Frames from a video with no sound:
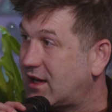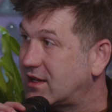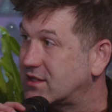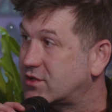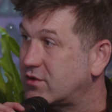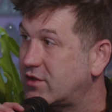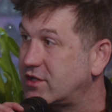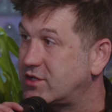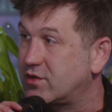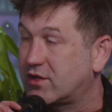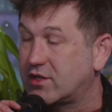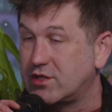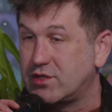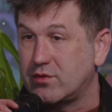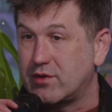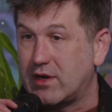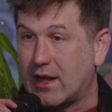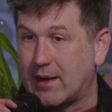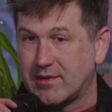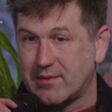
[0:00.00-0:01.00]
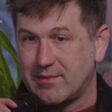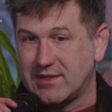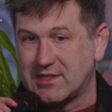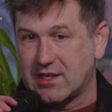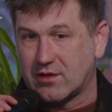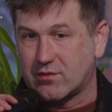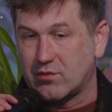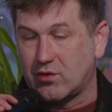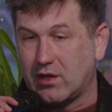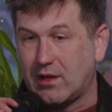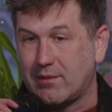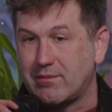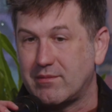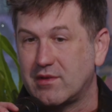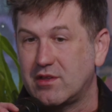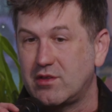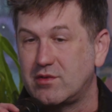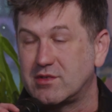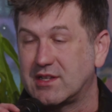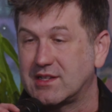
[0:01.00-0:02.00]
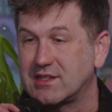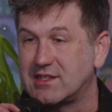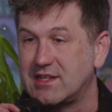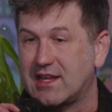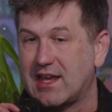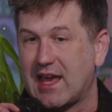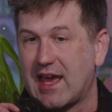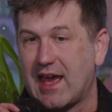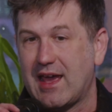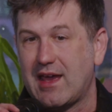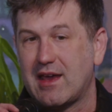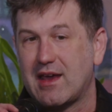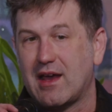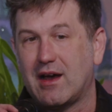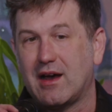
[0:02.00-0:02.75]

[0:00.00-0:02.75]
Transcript: so that you could do an optimistic rollup using ZK,